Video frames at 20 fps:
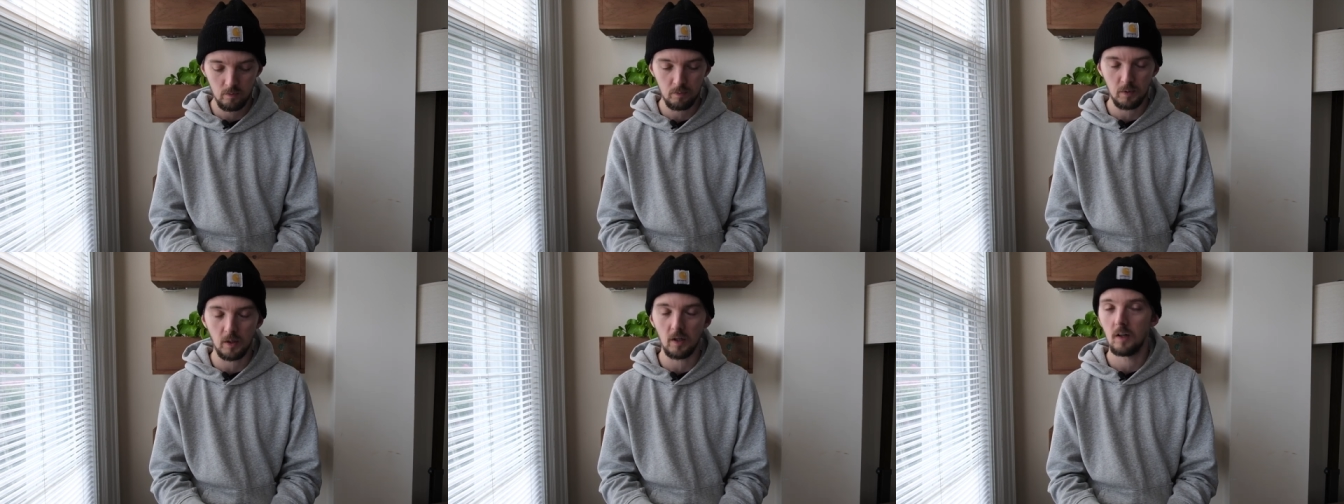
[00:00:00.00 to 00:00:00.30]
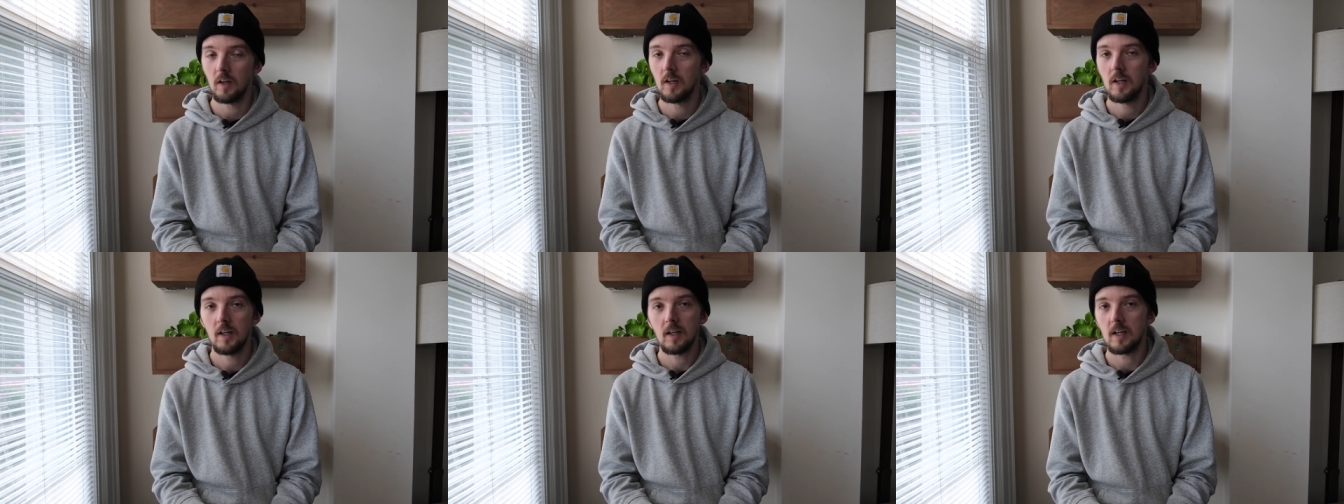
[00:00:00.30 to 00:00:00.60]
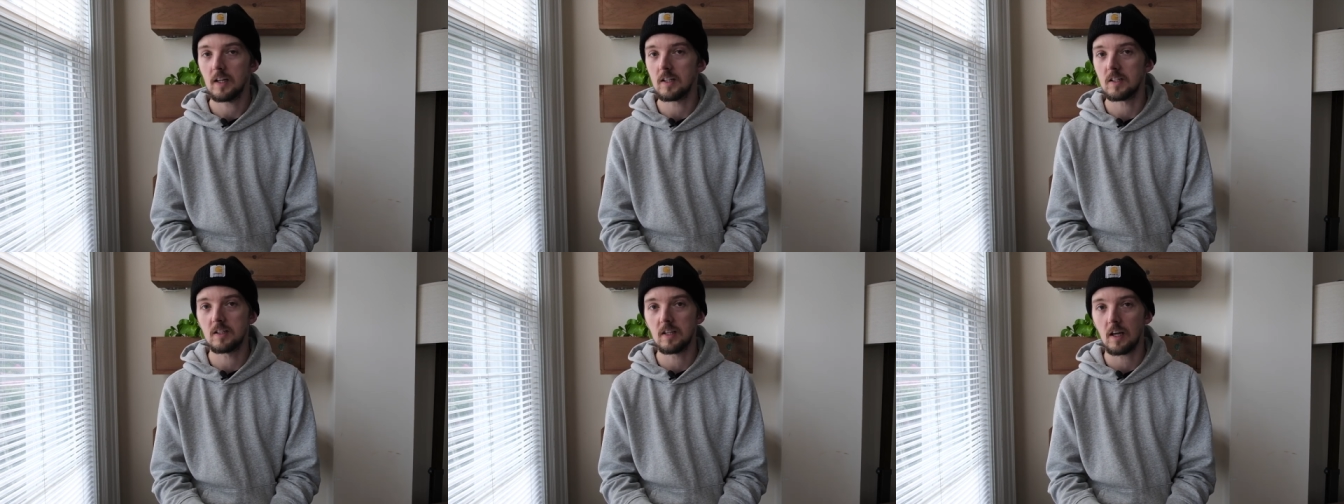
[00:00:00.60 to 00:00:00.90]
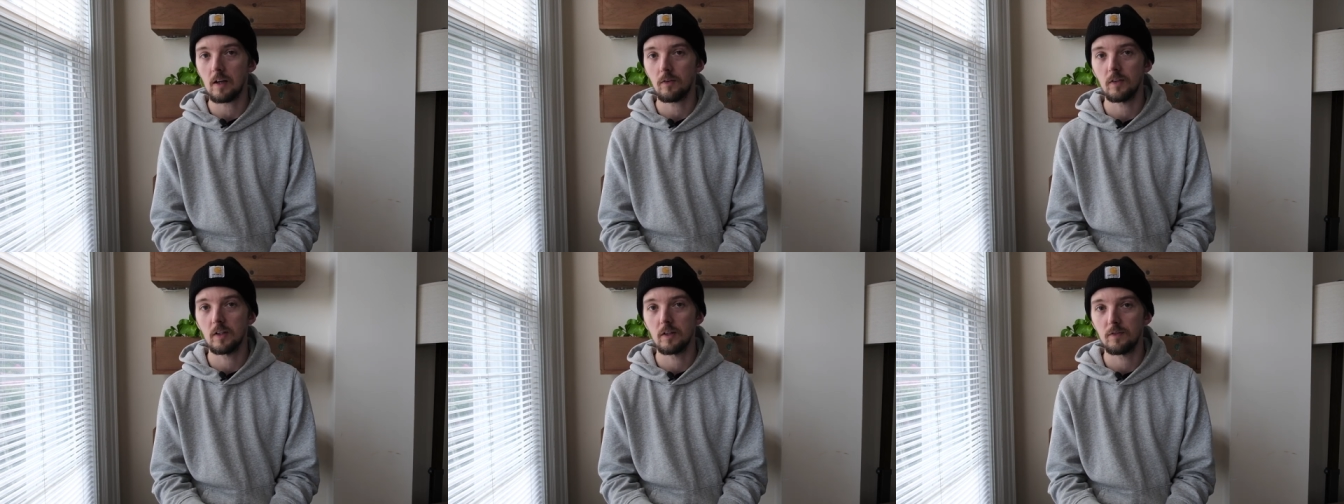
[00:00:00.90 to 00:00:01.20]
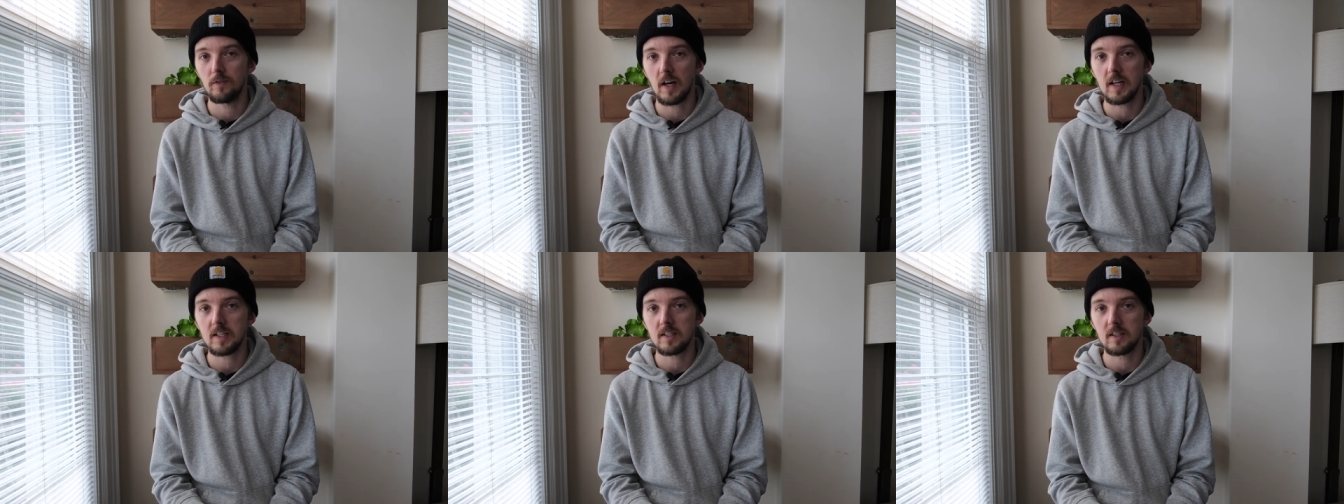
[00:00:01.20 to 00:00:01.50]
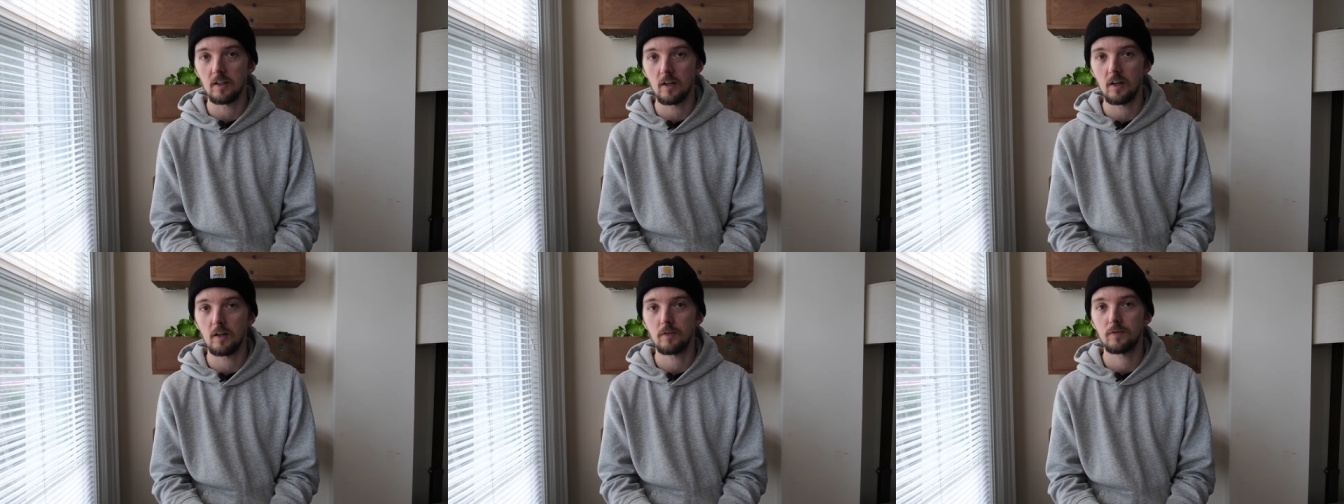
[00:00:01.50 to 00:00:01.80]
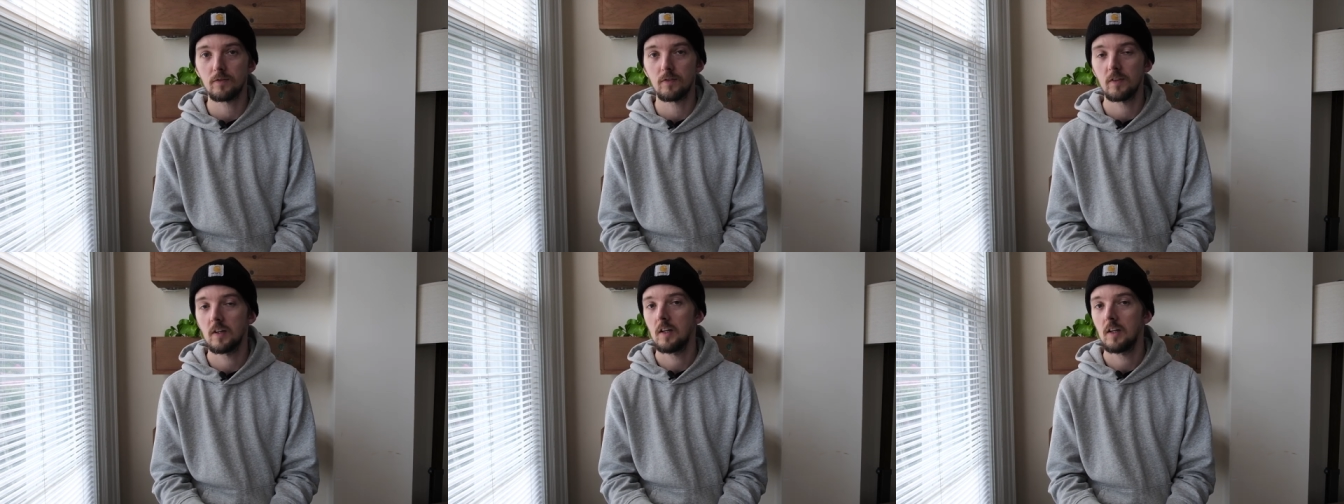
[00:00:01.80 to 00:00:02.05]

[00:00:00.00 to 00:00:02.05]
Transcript: but it's definitely fast enough